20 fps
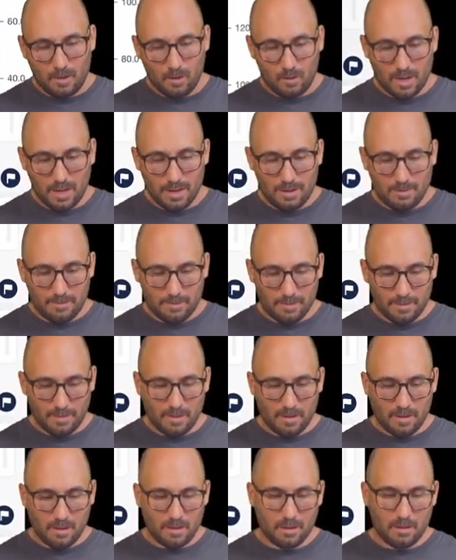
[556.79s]
Okay,
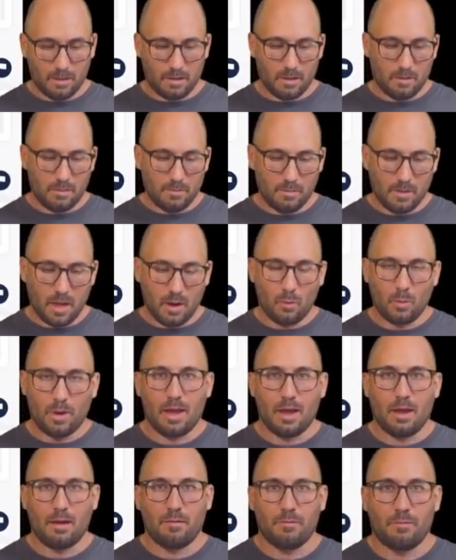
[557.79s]
now we
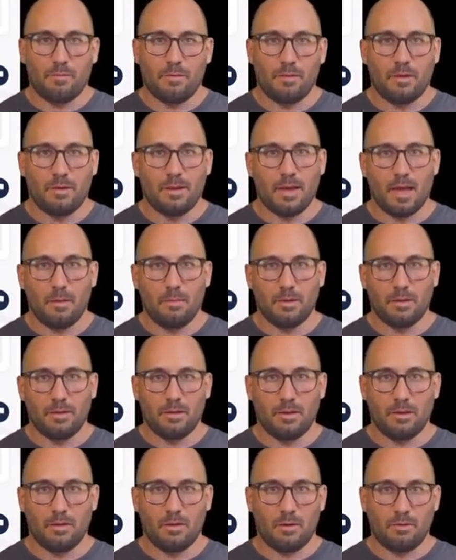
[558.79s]
have the
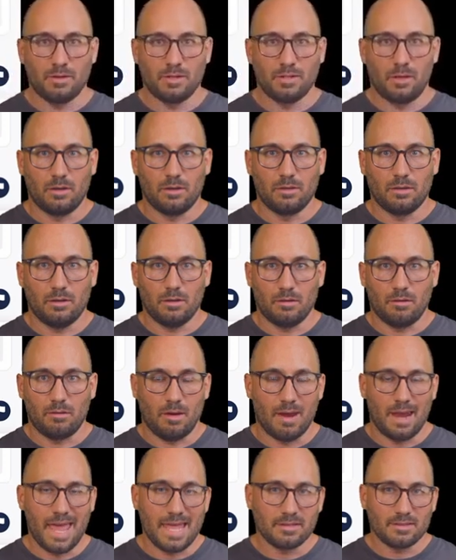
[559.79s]
tablet in horizontal or
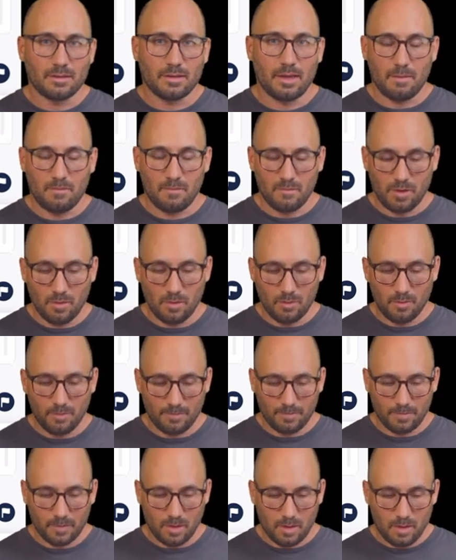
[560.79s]
landscape view,
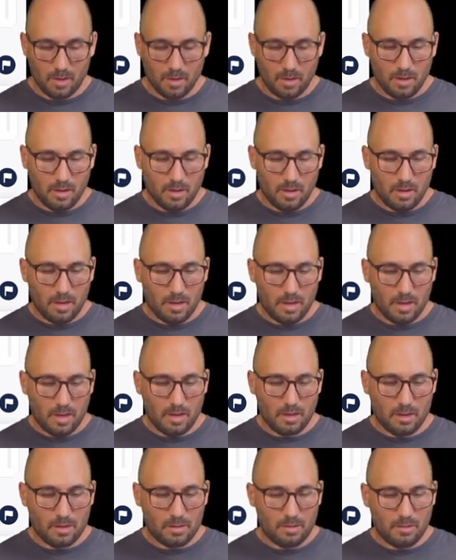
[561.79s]

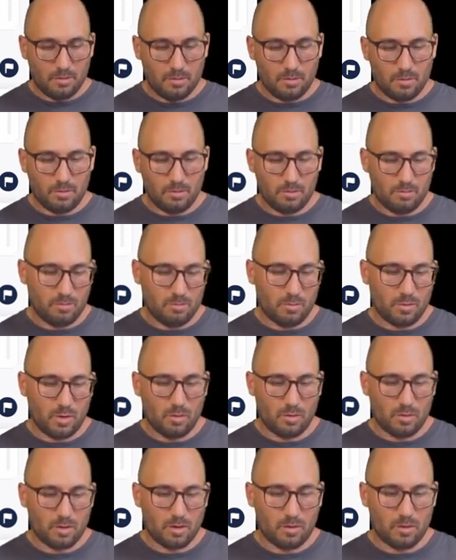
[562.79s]
and
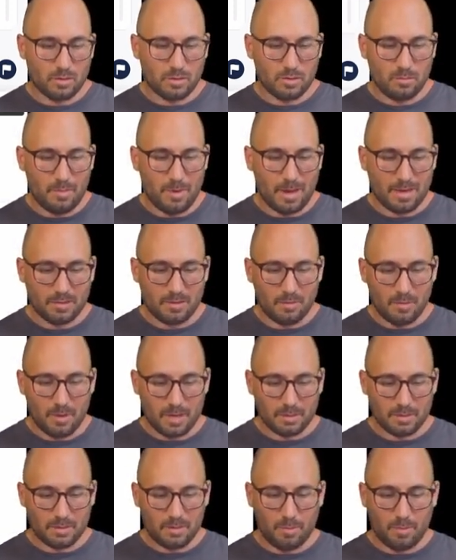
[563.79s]
you can also
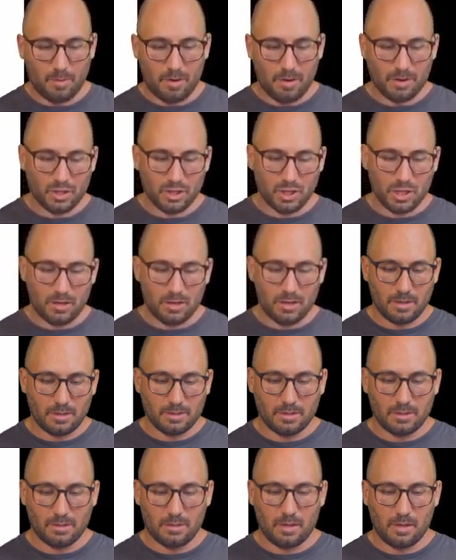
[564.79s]
maximize the bar
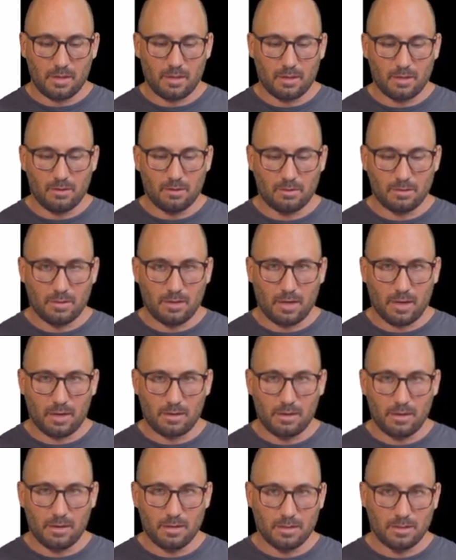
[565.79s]
charts. Then it looks like
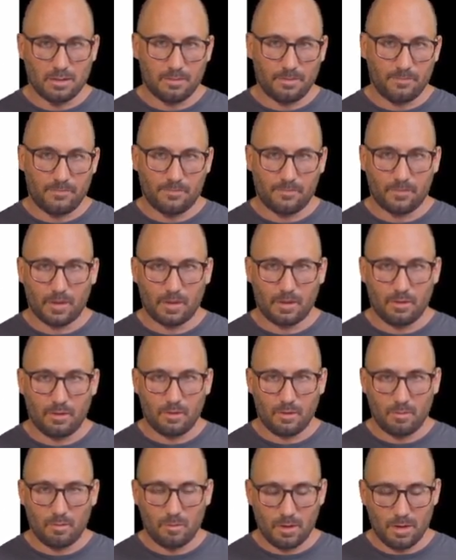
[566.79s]
this, and you
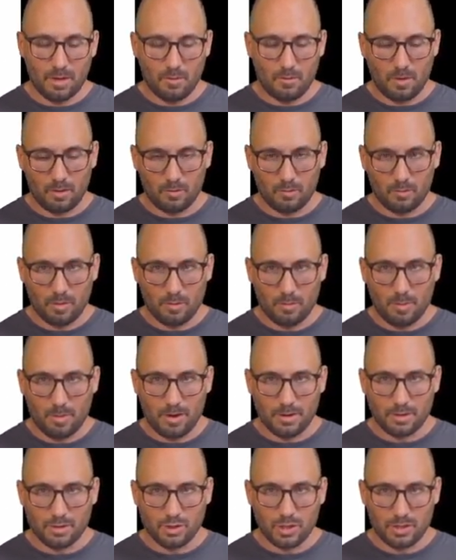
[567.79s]
can play around with the
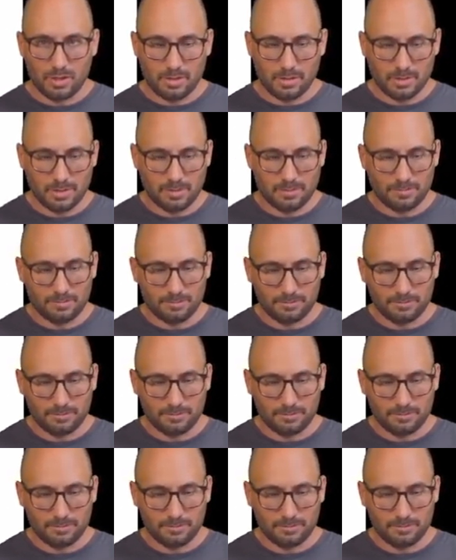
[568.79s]
bar charts